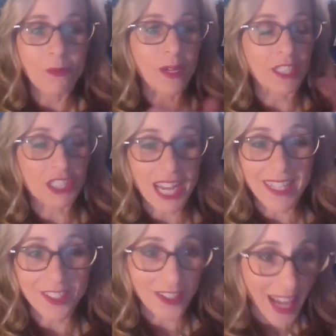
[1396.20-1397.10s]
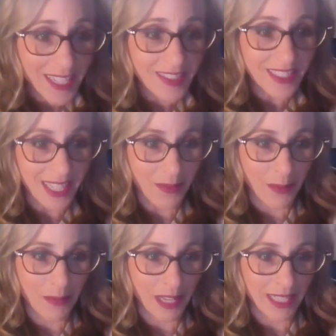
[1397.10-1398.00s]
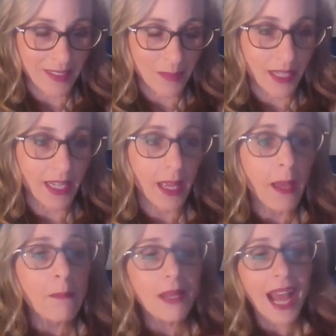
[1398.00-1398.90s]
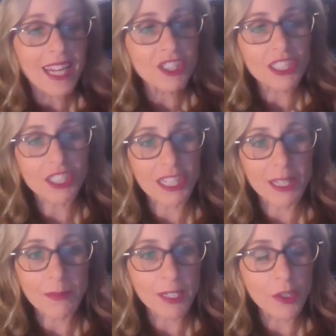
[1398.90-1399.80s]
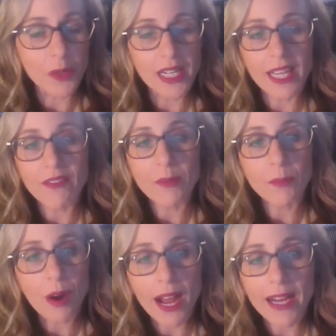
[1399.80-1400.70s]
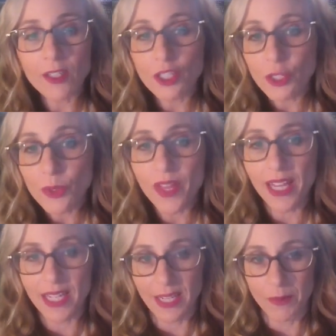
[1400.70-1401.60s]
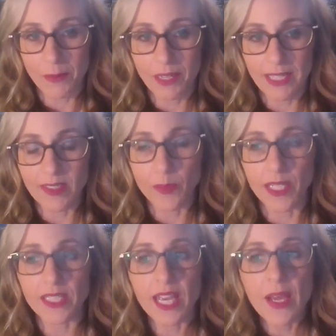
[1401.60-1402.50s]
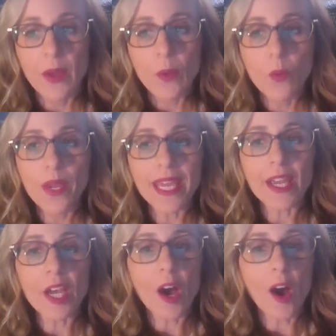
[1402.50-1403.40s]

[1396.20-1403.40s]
when she has her next knee replacement, but actually she can be doing even prior to that knee replacement. We